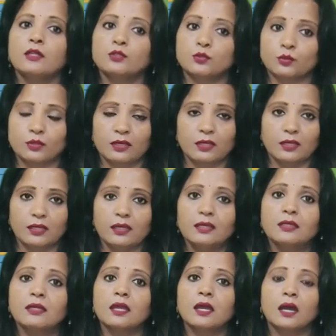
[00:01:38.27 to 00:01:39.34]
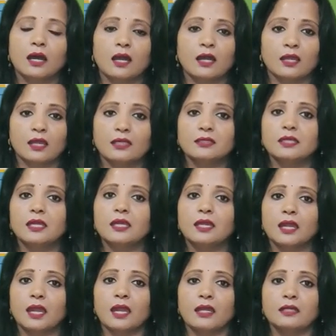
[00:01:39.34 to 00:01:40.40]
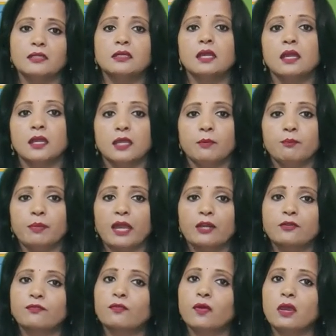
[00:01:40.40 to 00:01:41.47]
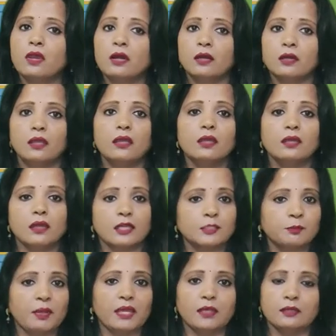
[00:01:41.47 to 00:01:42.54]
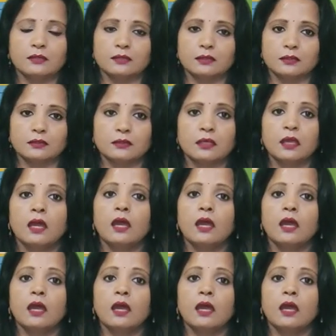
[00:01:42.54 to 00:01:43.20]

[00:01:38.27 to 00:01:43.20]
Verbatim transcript: to create engaging and impactful learning experiences.